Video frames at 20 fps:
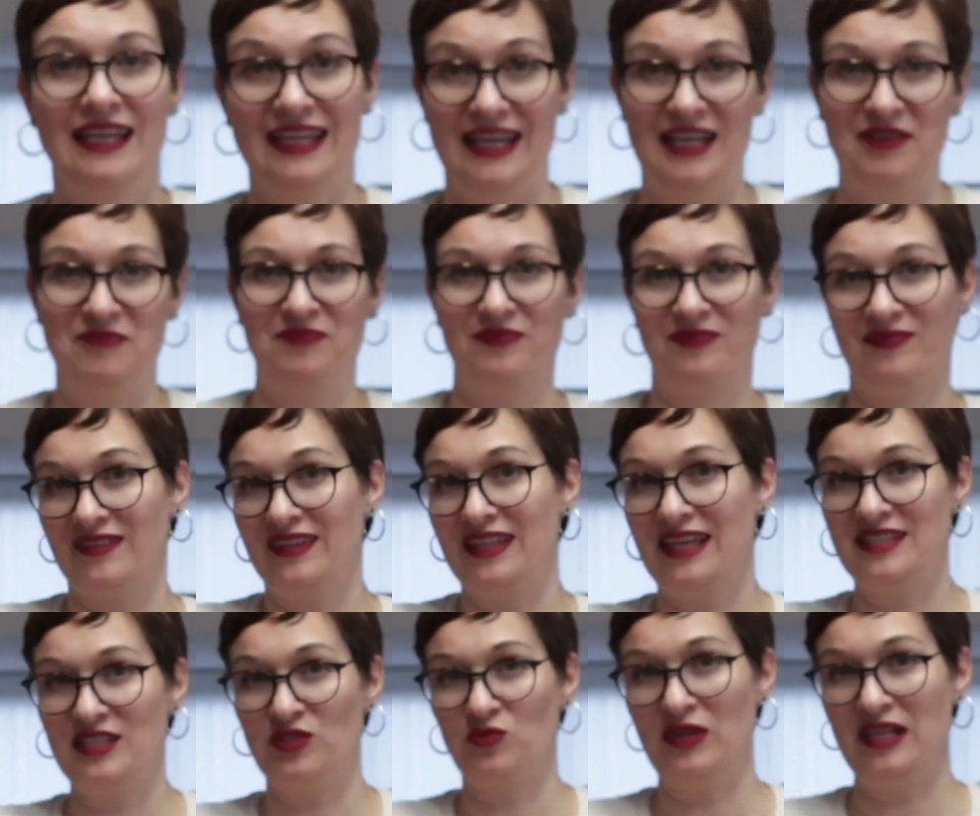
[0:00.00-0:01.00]
Yeah,
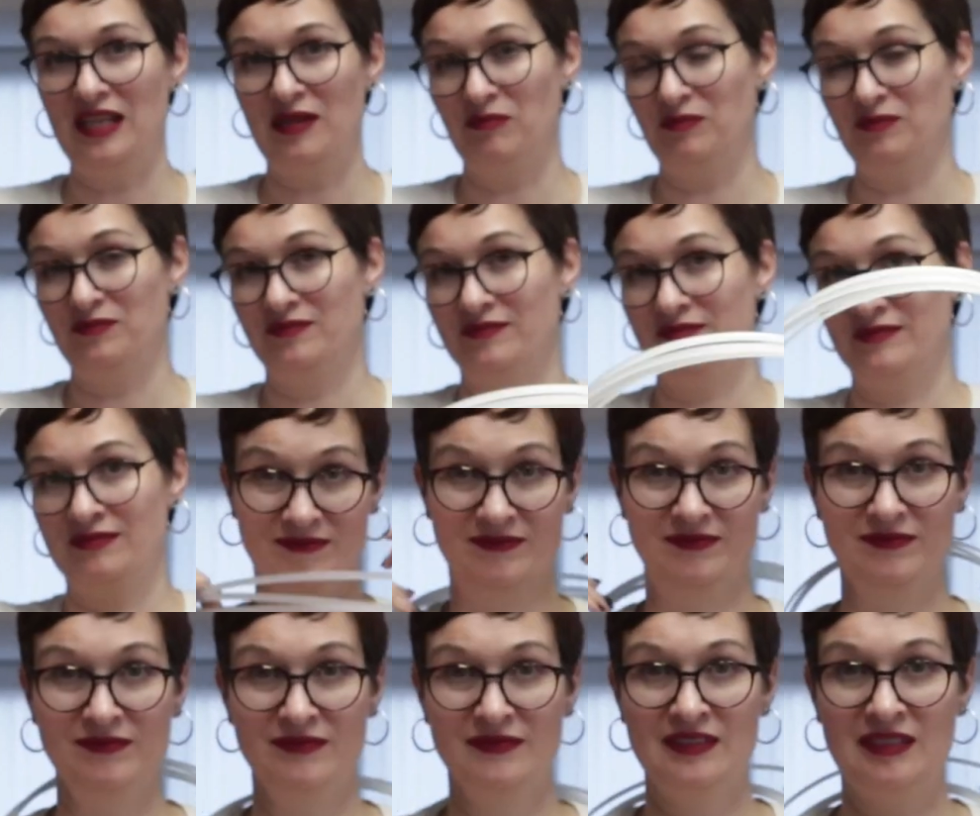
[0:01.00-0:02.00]
that's what I'm
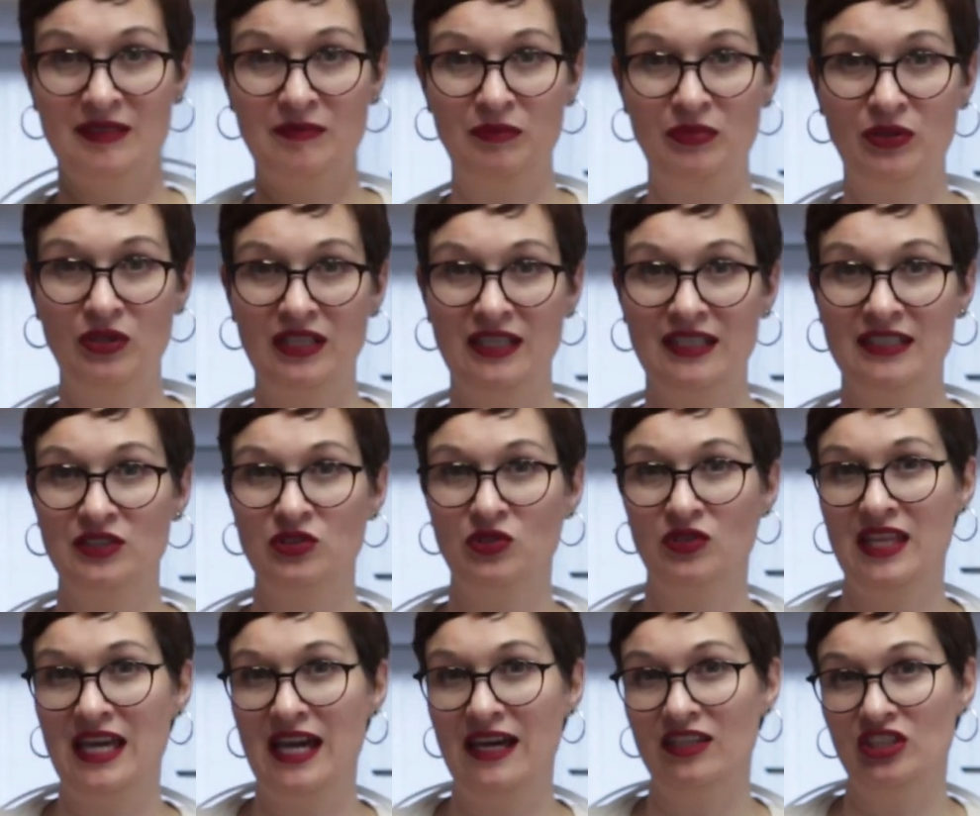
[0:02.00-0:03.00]
putting into
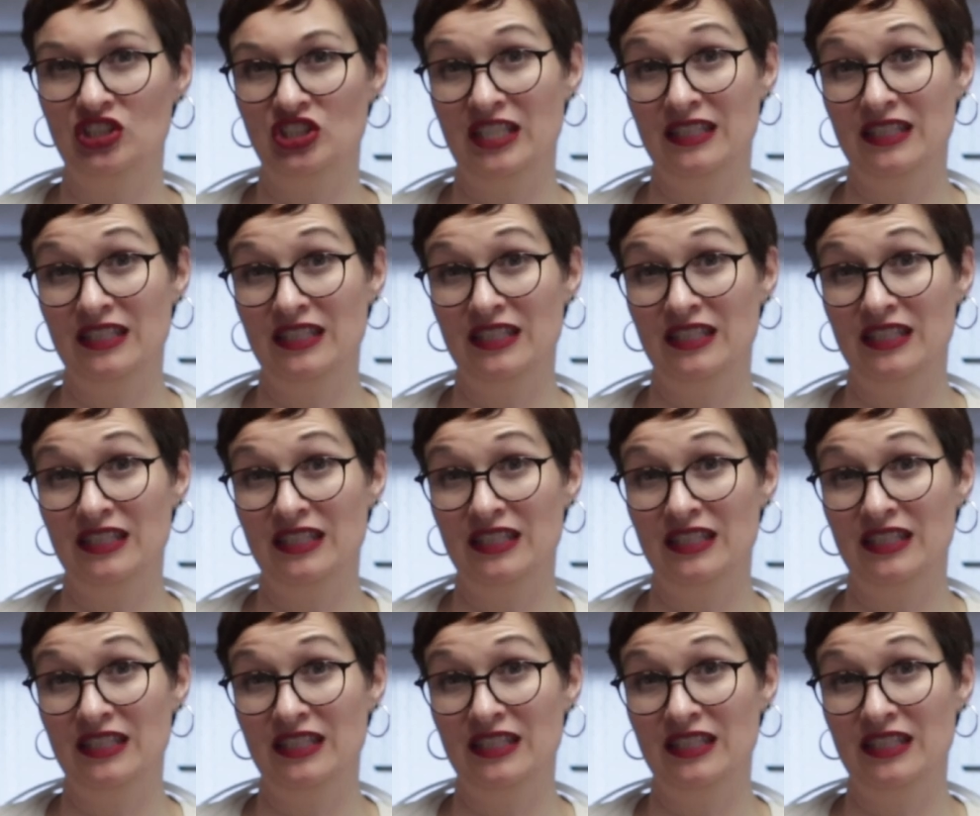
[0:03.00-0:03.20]
the other